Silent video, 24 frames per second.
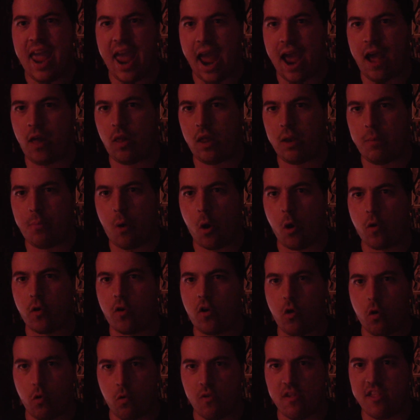Alan
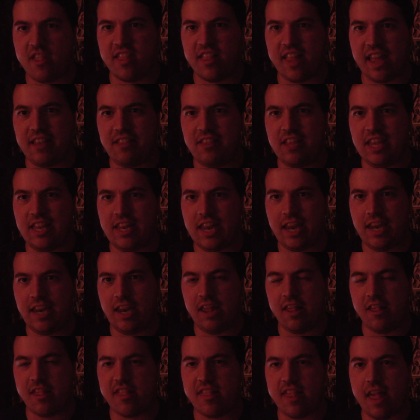Parker's
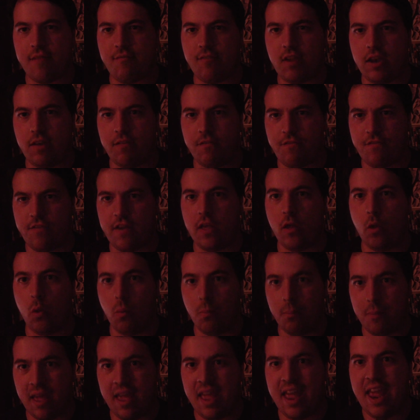1987
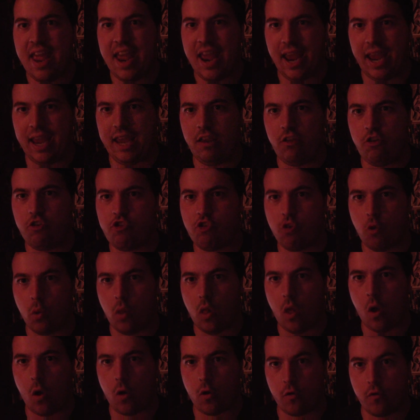film, Angel
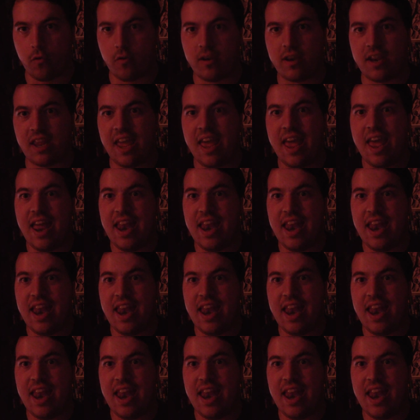Heart.